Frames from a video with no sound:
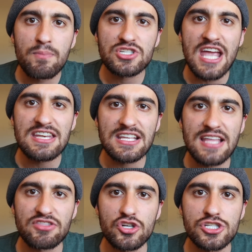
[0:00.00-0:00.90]
pretending
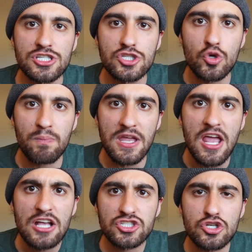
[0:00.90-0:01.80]
that they're
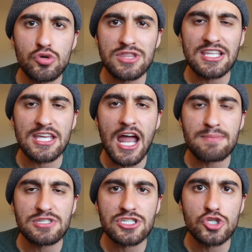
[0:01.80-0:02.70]
stupid, so you think that
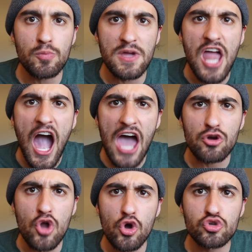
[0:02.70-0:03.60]
I'm stupid, I
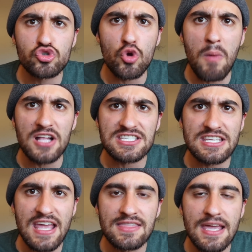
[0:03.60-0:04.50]
don't know who Drew
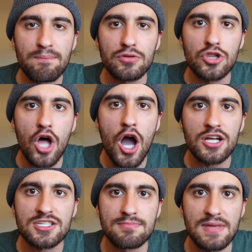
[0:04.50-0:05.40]
Monson, and they
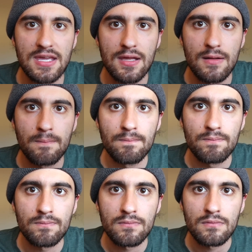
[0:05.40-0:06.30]
blocked me.
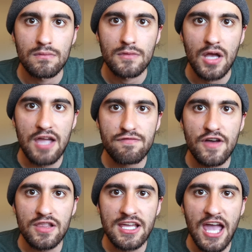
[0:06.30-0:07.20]
I
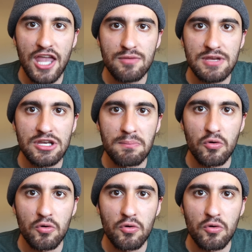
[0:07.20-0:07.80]
felt like enemy number